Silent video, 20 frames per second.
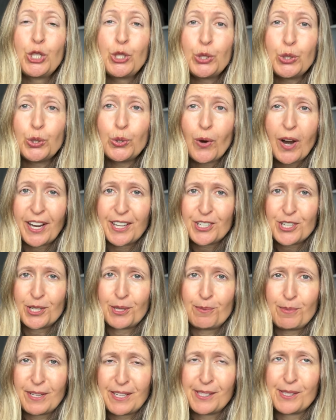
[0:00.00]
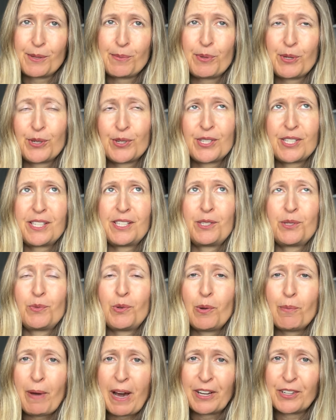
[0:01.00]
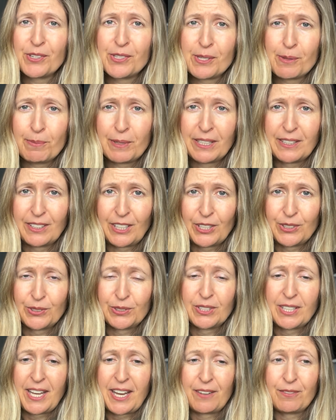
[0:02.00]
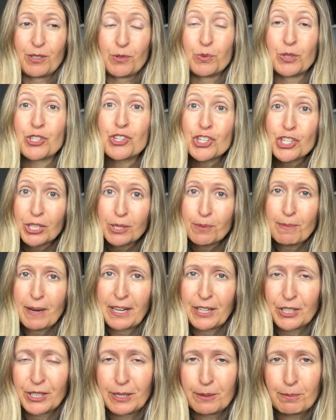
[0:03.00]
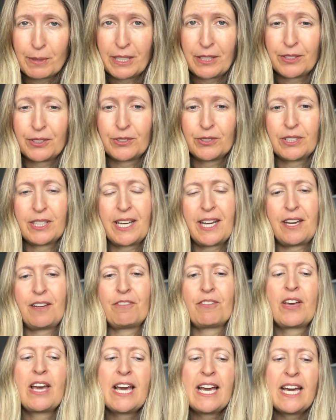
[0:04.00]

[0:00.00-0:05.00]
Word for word: who I should be as a person and what matters in my own life and what should matter in my own life